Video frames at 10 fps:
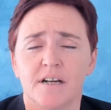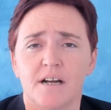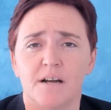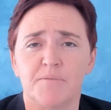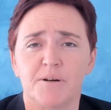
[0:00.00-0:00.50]

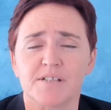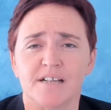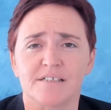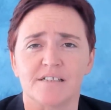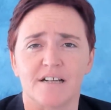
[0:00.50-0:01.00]

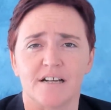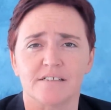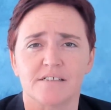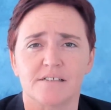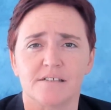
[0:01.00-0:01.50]

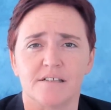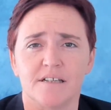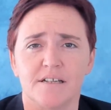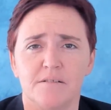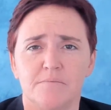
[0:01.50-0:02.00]
against
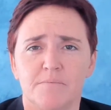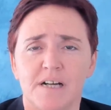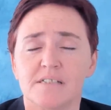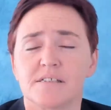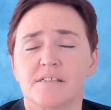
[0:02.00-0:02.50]
the
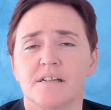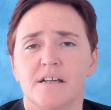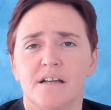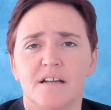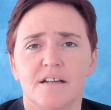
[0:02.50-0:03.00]
mass
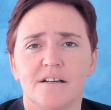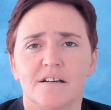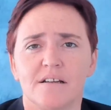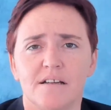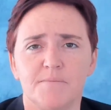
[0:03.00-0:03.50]

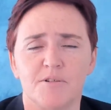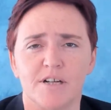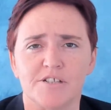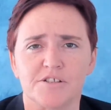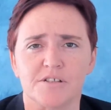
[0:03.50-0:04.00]
illegal
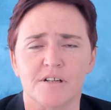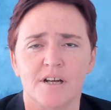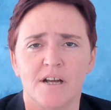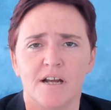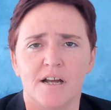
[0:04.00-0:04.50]
immigration
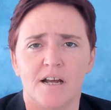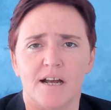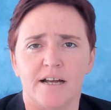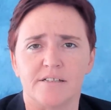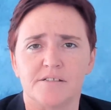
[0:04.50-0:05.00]

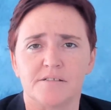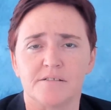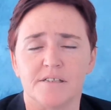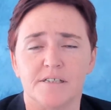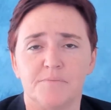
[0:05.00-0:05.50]
and
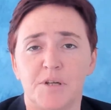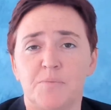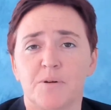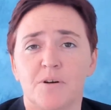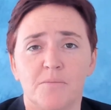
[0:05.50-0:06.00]
the
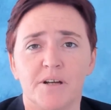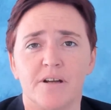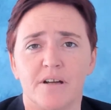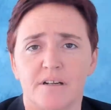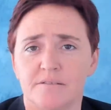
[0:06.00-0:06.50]
people coming
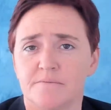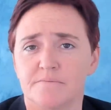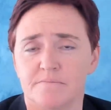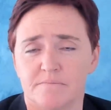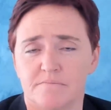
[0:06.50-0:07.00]
here
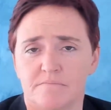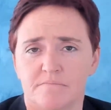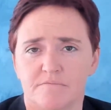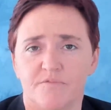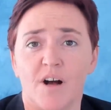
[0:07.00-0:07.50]

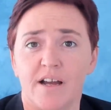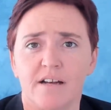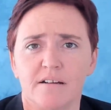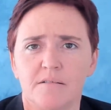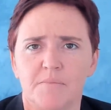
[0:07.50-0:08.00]

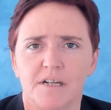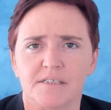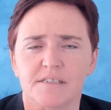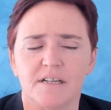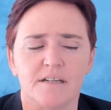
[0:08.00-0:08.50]
via
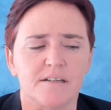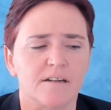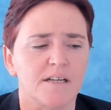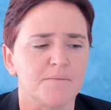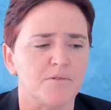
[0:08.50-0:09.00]
mass illegal
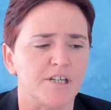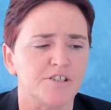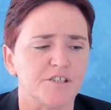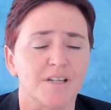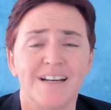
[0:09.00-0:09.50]

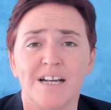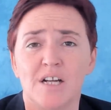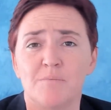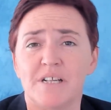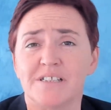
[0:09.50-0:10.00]
immigration
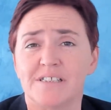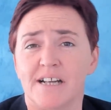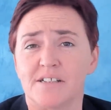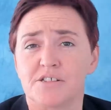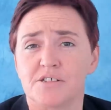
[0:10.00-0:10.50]
being
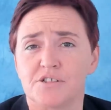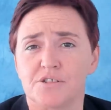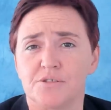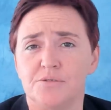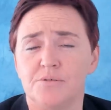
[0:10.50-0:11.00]
sent
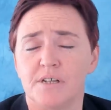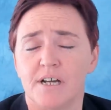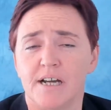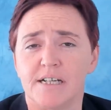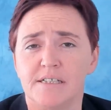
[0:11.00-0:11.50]
to
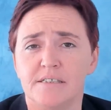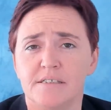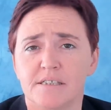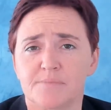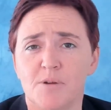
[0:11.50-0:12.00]
a
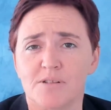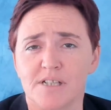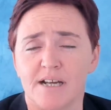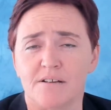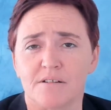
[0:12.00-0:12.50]
small
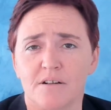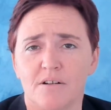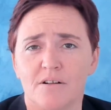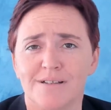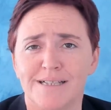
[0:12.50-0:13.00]
town
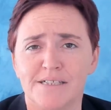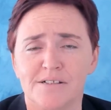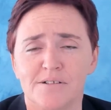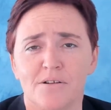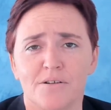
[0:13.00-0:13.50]
called
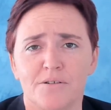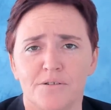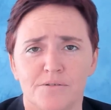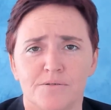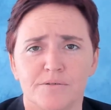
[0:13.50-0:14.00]

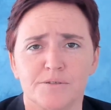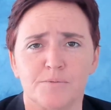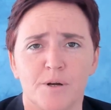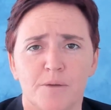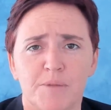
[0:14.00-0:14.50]
Linton-on-Ouse,
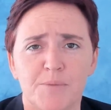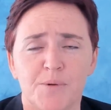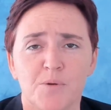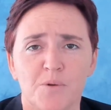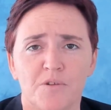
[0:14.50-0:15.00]
where
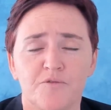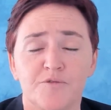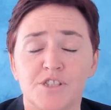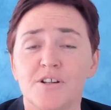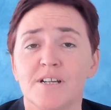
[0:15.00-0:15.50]
people will
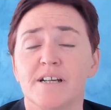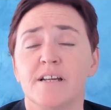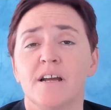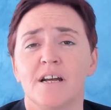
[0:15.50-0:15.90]
suddenly